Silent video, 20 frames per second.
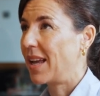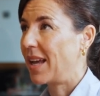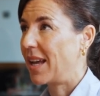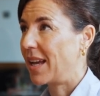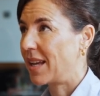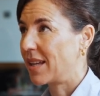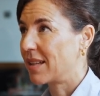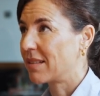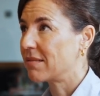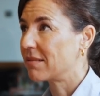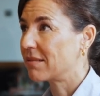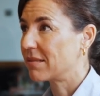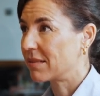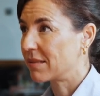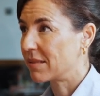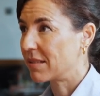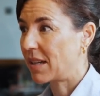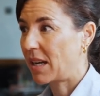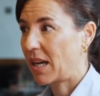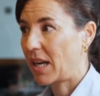And
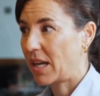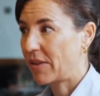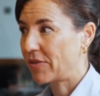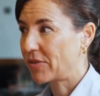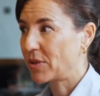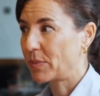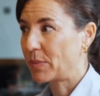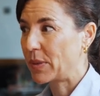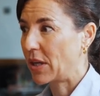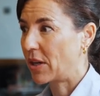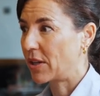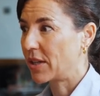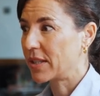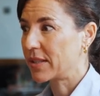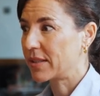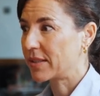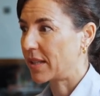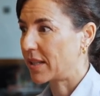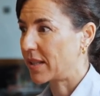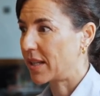I have to be
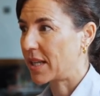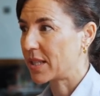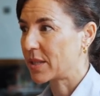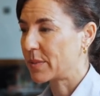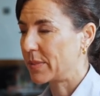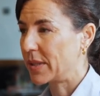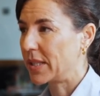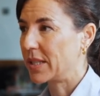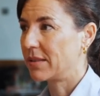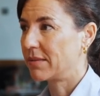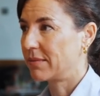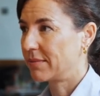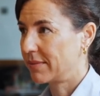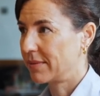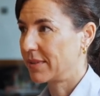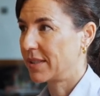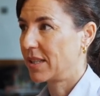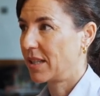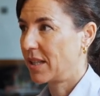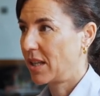honest, that has been
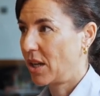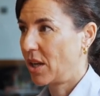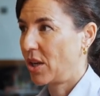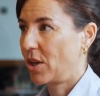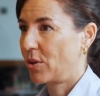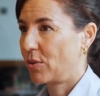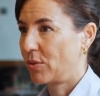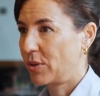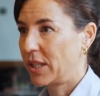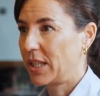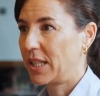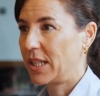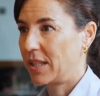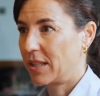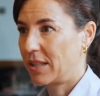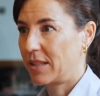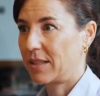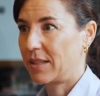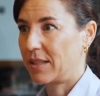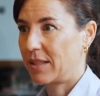really
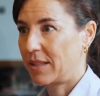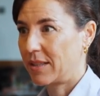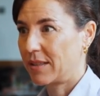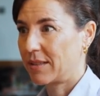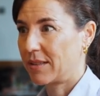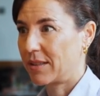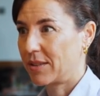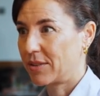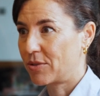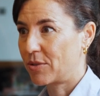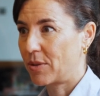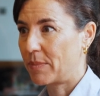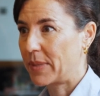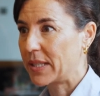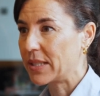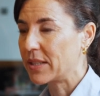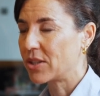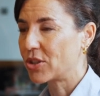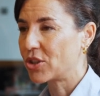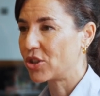a
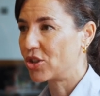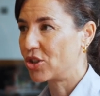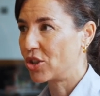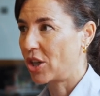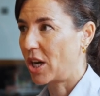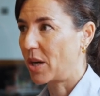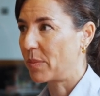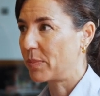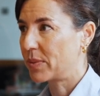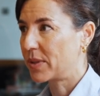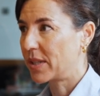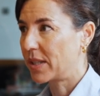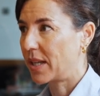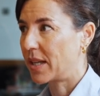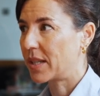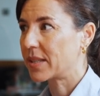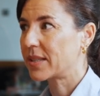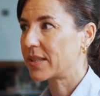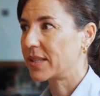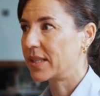tremendous job the
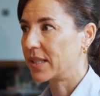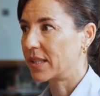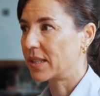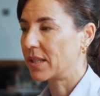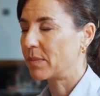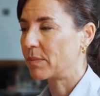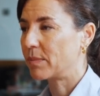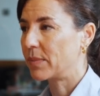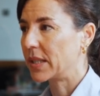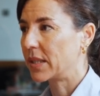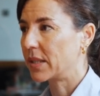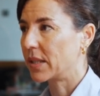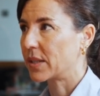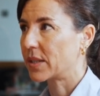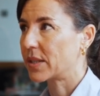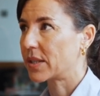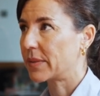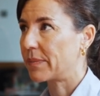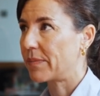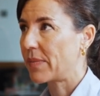last year,
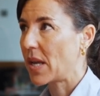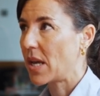because